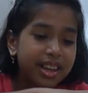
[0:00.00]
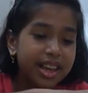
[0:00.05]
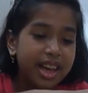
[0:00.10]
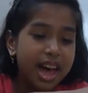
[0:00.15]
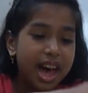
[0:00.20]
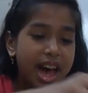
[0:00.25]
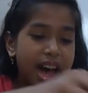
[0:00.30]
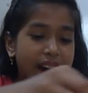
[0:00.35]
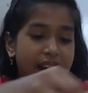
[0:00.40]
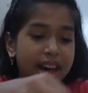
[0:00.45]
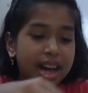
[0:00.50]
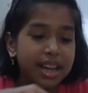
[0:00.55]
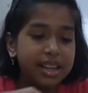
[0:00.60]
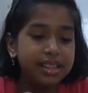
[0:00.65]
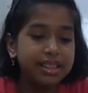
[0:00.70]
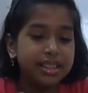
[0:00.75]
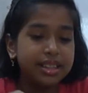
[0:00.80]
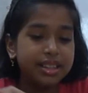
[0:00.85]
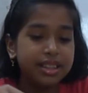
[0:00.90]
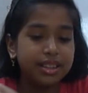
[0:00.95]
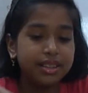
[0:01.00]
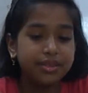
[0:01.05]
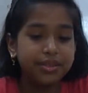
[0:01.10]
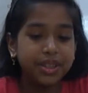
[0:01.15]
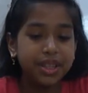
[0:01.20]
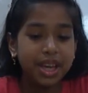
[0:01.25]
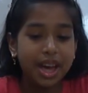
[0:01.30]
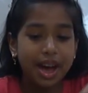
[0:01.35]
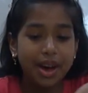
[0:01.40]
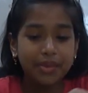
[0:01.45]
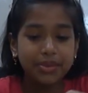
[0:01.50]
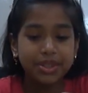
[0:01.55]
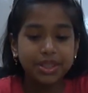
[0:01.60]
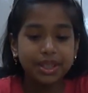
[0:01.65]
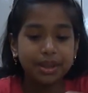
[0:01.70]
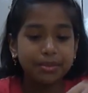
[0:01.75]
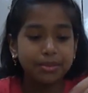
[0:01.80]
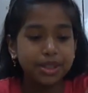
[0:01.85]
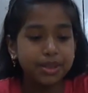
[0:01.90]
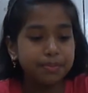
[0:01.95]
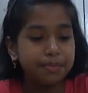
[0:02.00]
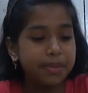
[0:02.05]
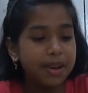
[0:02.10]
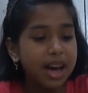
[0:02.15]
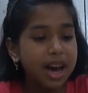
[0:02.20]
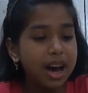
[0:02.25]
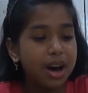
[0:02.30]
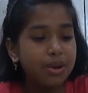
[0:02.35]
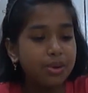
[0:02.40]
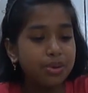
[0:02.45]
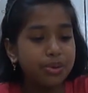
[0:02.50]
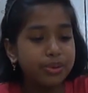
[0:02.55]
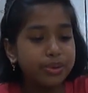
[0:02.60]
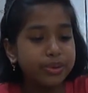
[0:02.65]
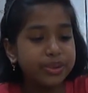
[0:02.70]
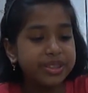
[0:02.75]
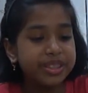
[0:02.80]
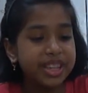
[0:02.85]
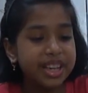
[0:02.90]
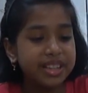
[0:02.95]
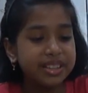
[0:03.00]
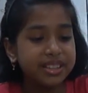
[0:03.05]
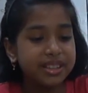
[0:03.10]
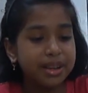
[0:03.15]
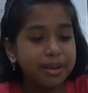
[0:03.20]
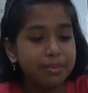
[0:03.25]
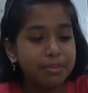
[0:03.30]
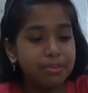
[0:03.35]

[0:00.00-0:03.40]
and here we have some sprouts and some